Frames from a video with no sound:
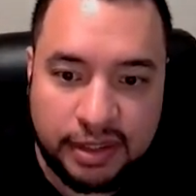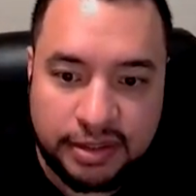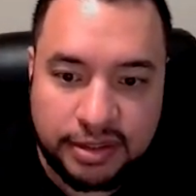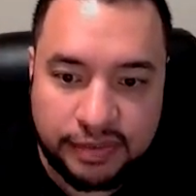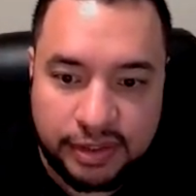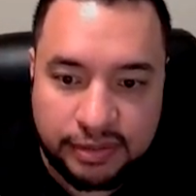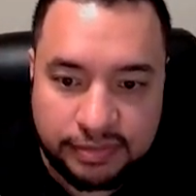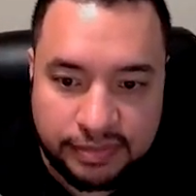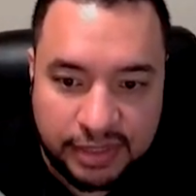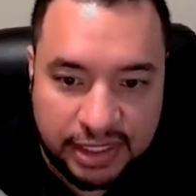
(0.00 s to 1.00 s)
Hit generate,
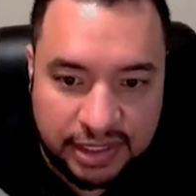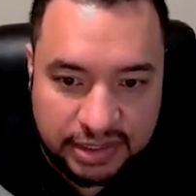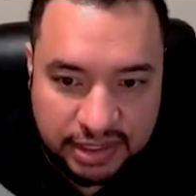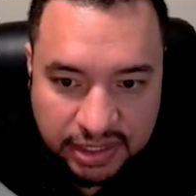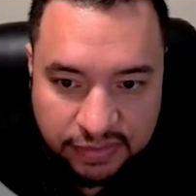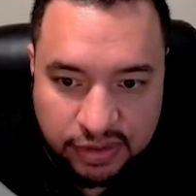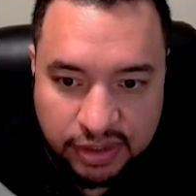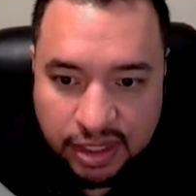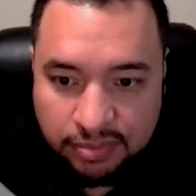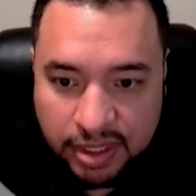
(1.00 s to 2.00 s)
and it's going to give
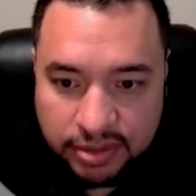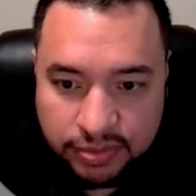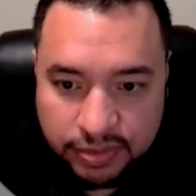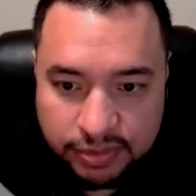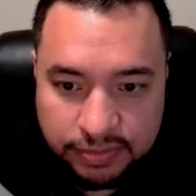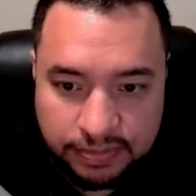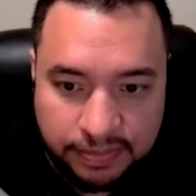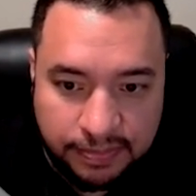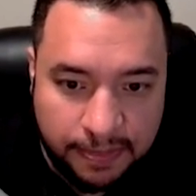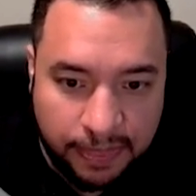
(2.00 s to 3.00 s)
you an app password.
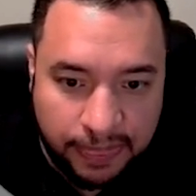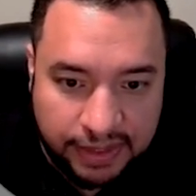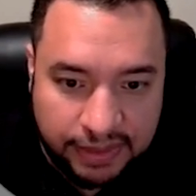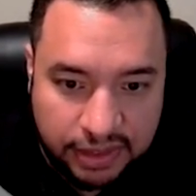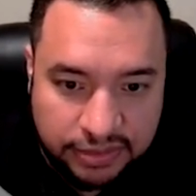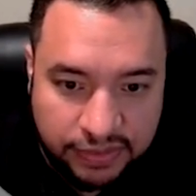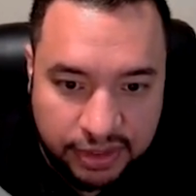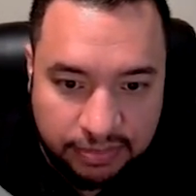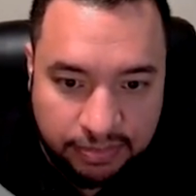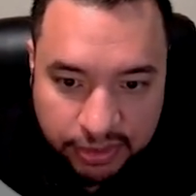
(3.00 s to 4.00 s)
Now it's
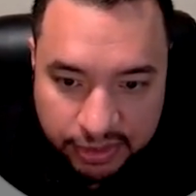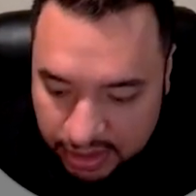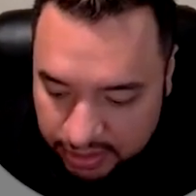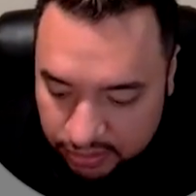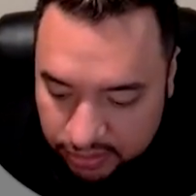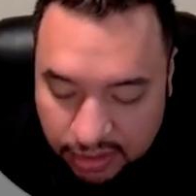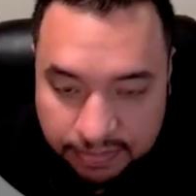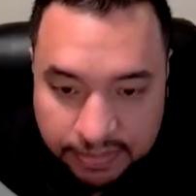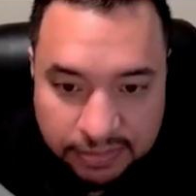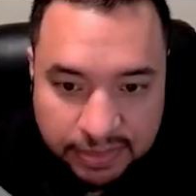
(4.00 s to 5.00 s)
very important that you
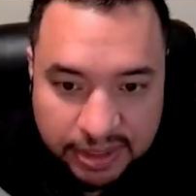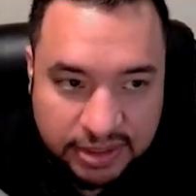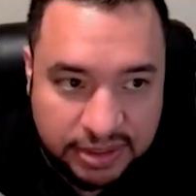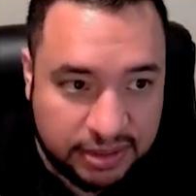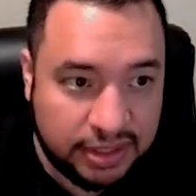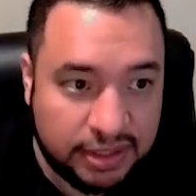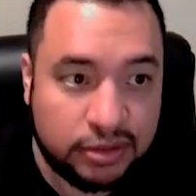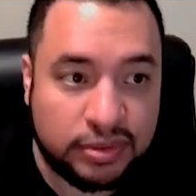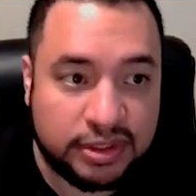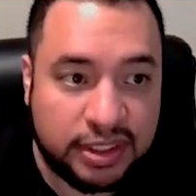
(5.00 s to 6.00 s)
copy and paste this
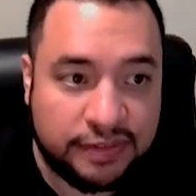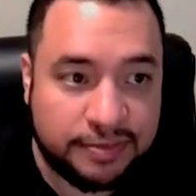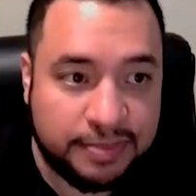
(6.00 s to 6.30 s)
into a safe